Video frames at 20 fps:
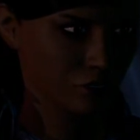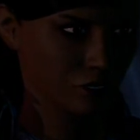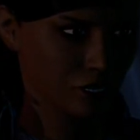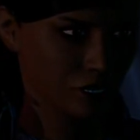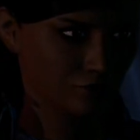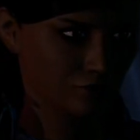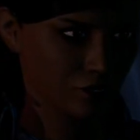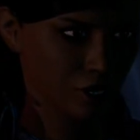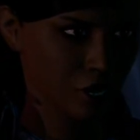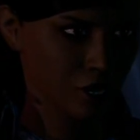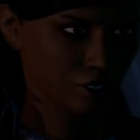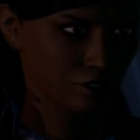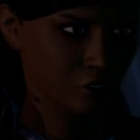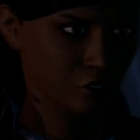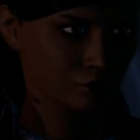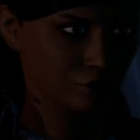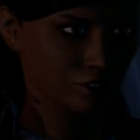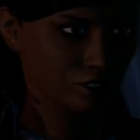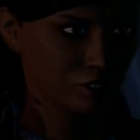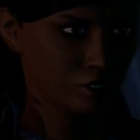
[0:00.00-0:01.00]
I'm
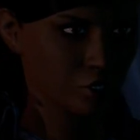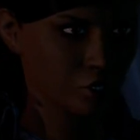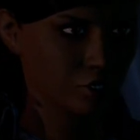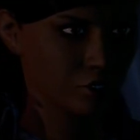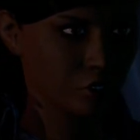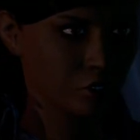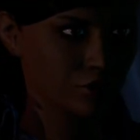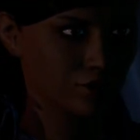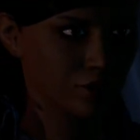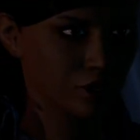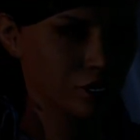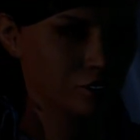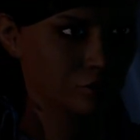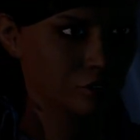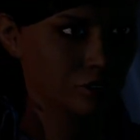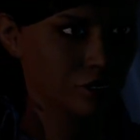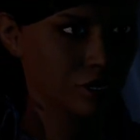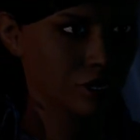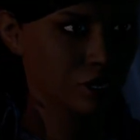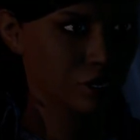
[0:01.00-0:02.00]
honored to serve under
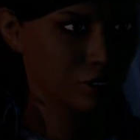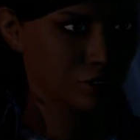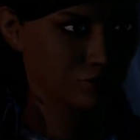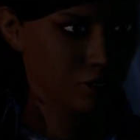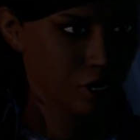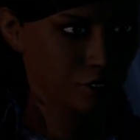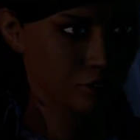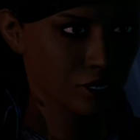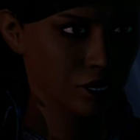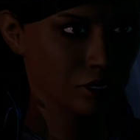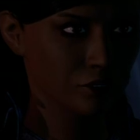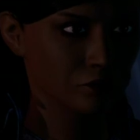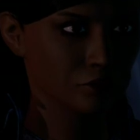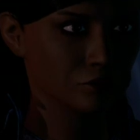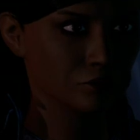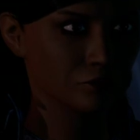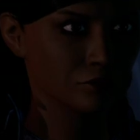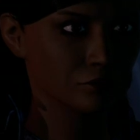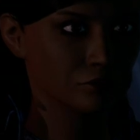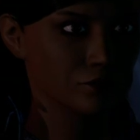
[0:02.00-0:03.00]
you, Commander.
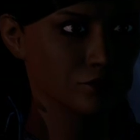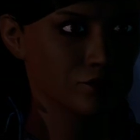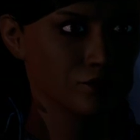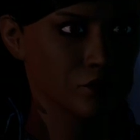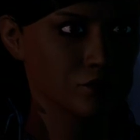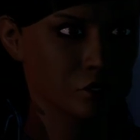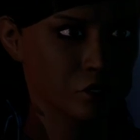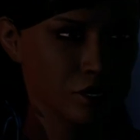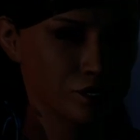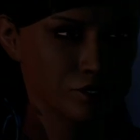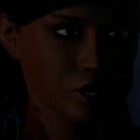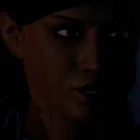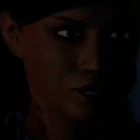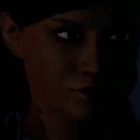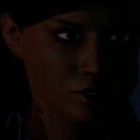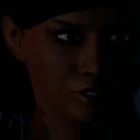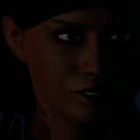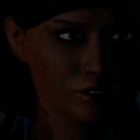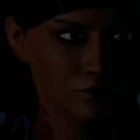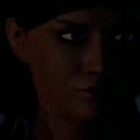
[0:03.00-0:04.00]
For as long as you need